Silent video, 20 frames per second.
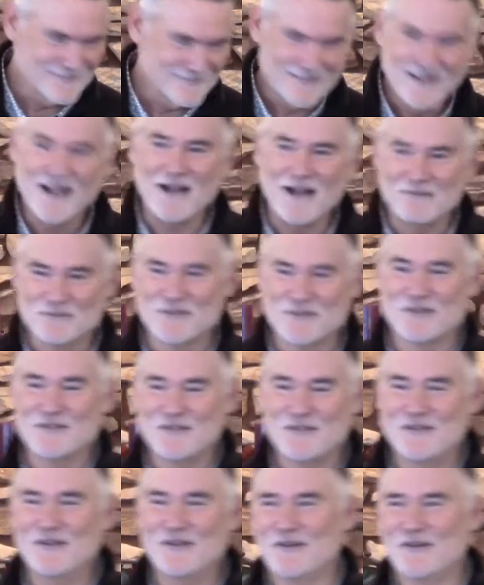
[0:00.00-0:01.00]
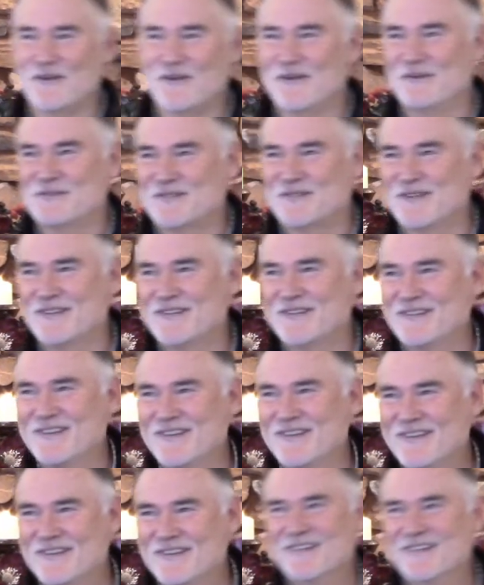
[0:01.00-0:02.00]
I'm sure you do.
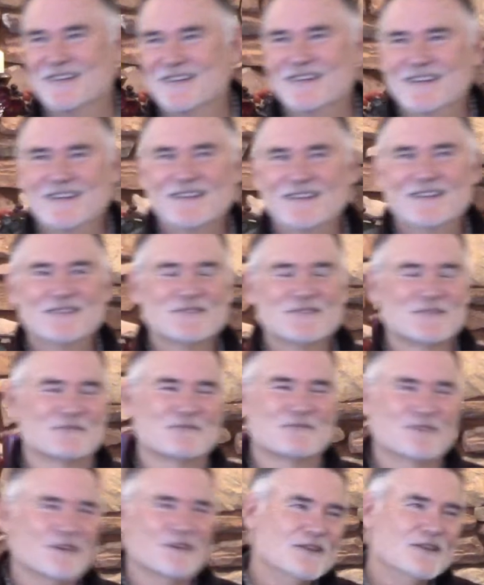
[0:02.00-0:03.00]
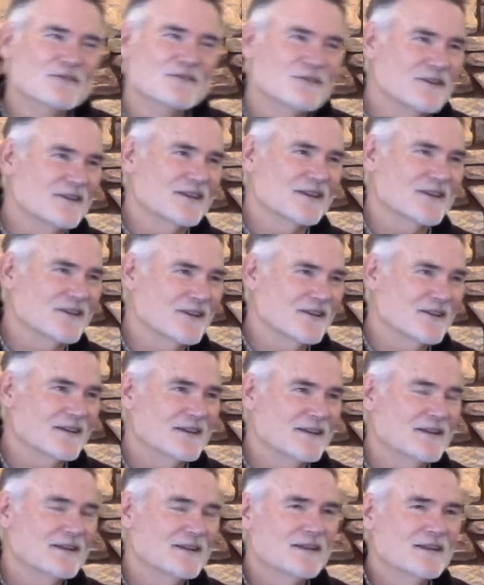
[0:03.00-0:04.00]
It's really, really
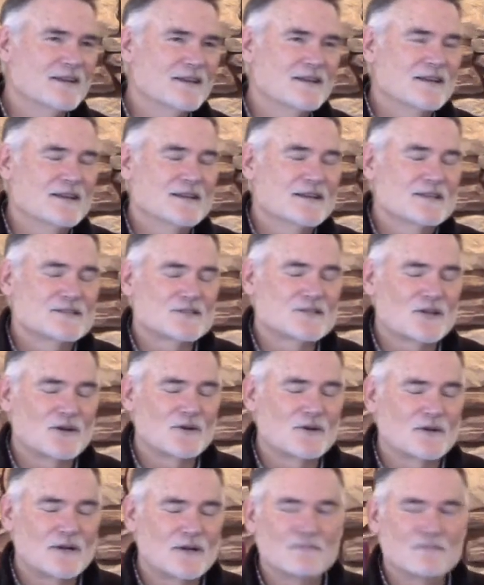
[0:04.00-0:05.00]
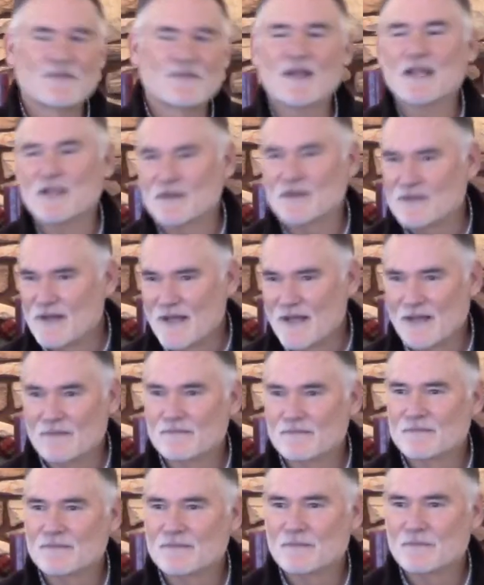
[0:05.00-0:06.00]
good. So thank you,
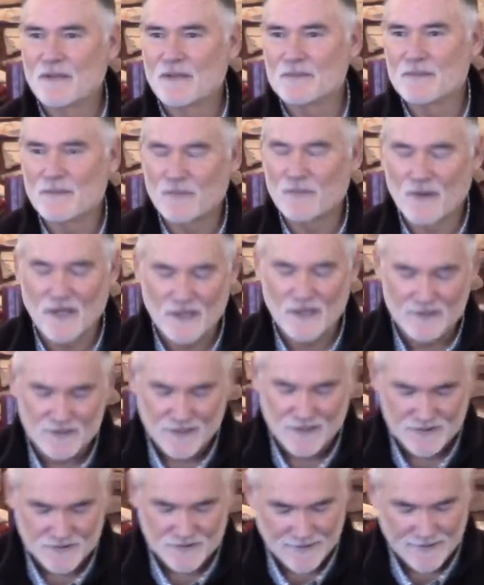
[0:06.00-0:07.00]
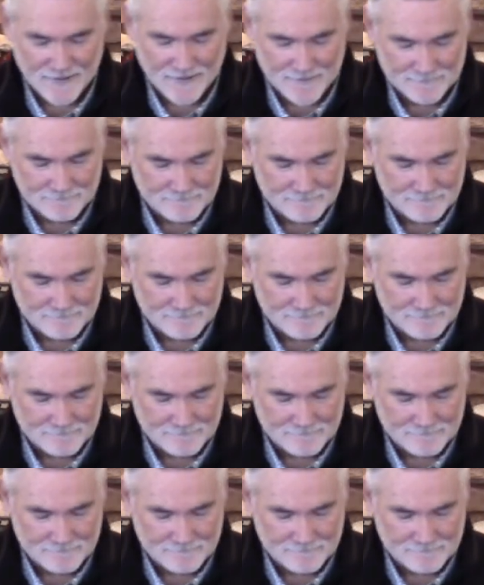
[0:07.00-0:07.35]
Dan. Made me proud yesterday.